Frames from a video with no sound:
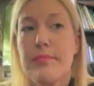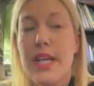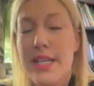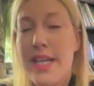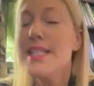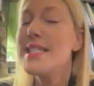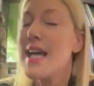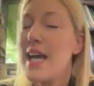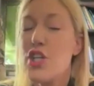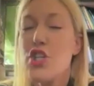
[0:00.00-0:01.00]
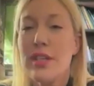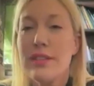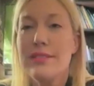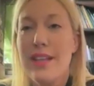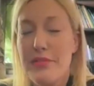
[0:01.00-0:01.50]
Yes, I
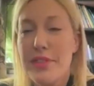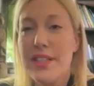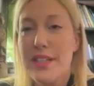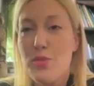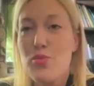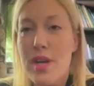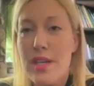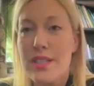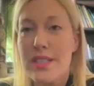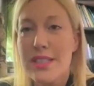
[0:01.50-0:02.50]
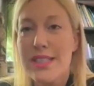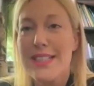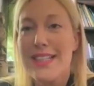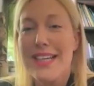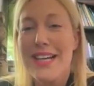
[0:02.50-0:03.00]
shall definitely run
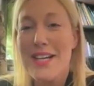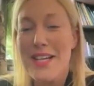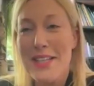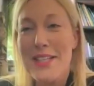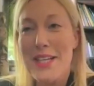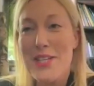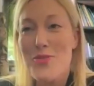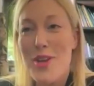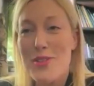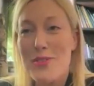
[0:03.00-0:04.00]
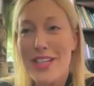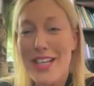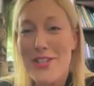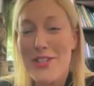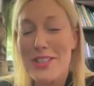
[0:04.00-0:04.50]
in the next round of
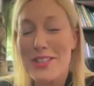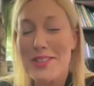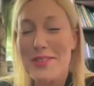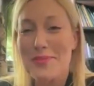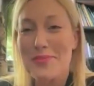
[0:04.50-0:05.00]
elections.